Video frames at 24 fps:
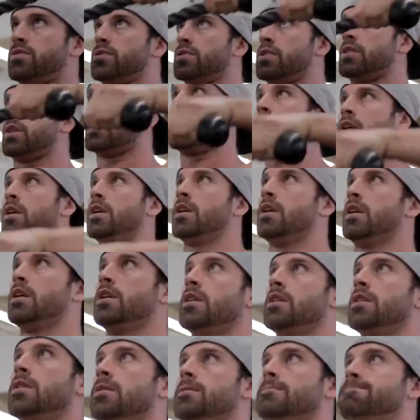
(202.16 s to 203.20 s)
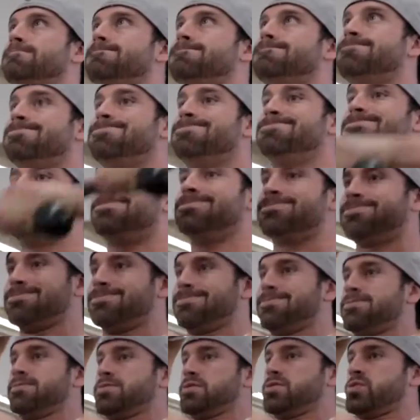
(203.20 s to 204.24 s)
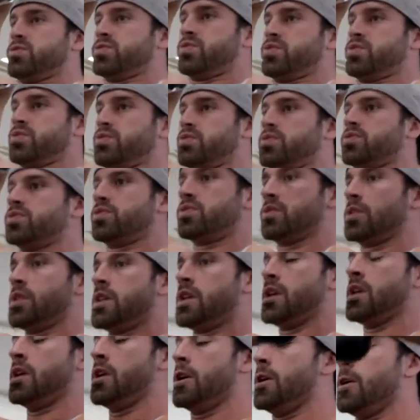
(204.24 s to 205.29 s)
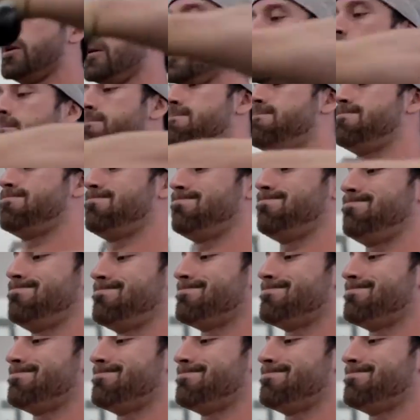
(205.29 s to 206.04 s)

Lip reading: you're doing it here for like the actual exercise purposes, you guys gotta understand this is